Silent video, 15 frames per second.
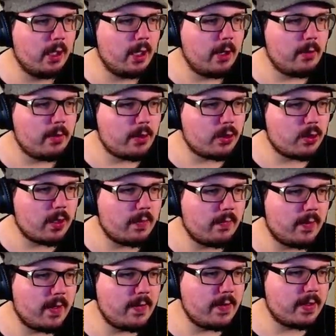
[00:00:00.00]
We want to try and
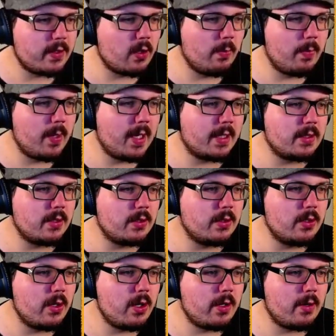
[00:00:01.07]
find this compacted
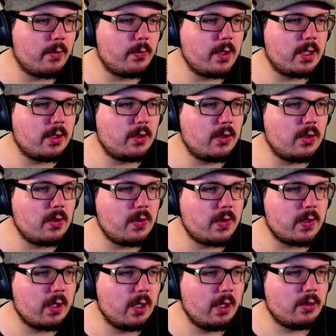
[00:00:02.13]
dirt that we can use